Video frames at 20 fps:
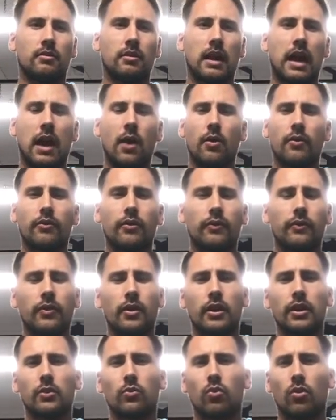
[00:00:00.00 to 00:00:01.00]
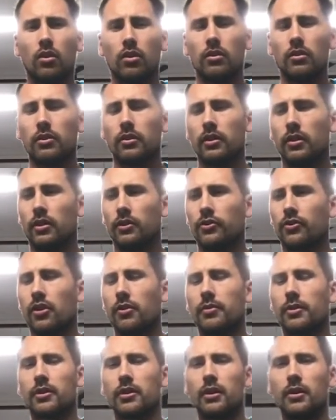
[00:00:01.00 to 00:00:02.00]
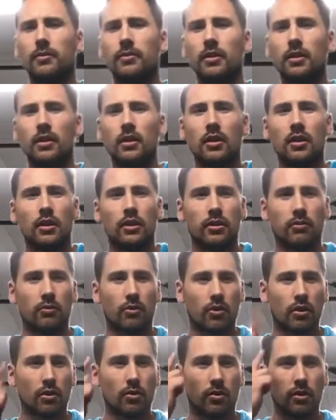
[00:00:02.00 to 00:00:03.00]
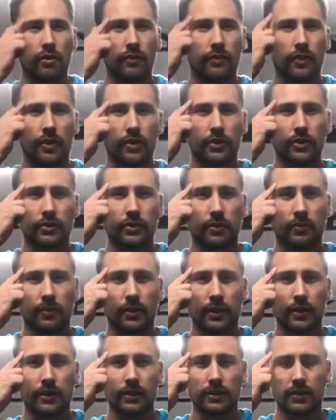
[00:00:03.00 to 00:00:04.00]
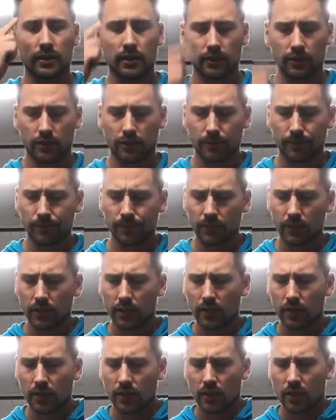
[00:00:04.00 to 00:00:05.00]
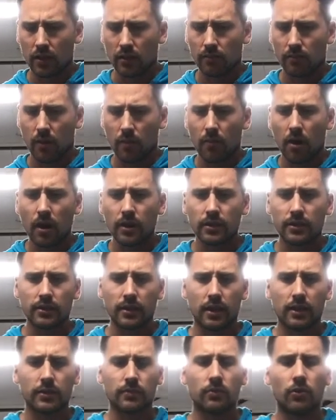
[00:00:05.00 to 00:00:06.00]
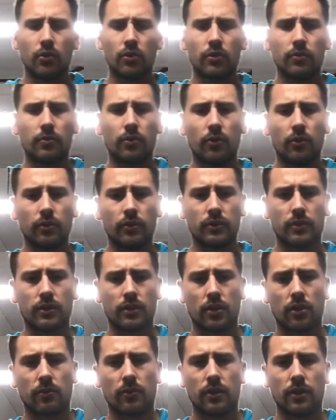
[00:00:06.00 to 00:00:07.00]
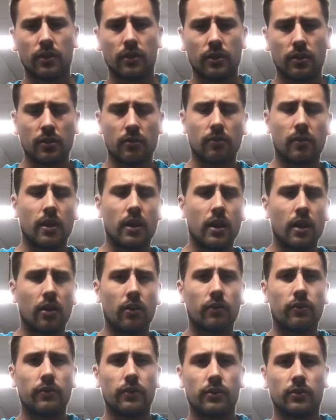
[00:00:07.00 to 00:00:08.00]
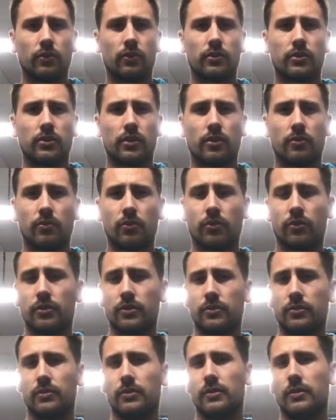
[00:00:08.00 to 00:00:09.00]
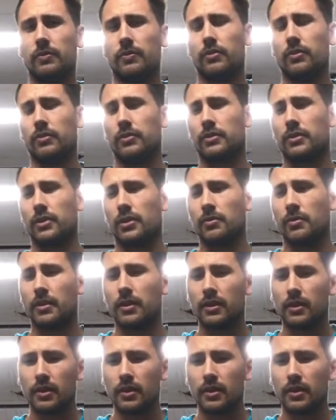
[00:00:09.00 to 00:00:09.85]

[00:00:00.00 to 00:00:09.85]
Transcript: However, at 31, the older I become, the more I want to focus on my interior. My mindset is more important to me. My health is also more important to me.